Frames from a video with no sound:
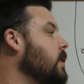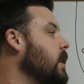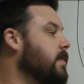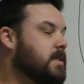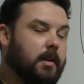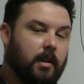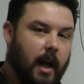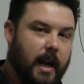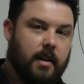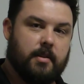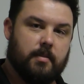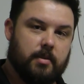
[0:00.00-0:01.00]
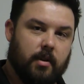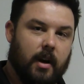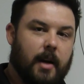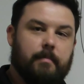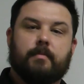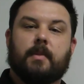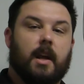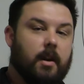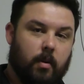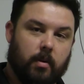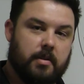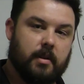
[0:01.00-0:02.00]
Give us a like and subscribe. And
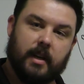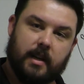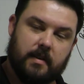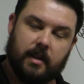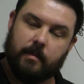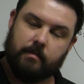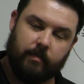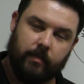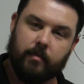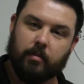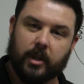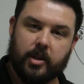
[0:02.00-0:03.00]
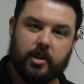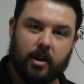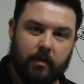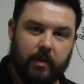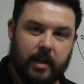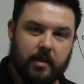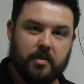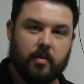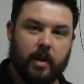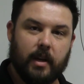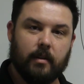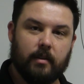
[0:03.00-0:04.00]
of course, like I said, please share our video so
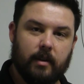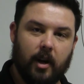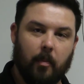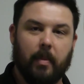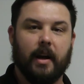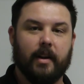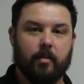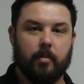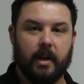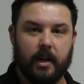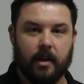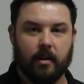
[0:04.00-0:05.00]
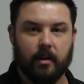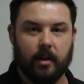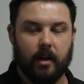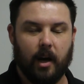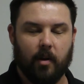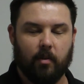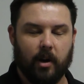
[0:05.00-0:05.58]
we can help out everybody here in the hot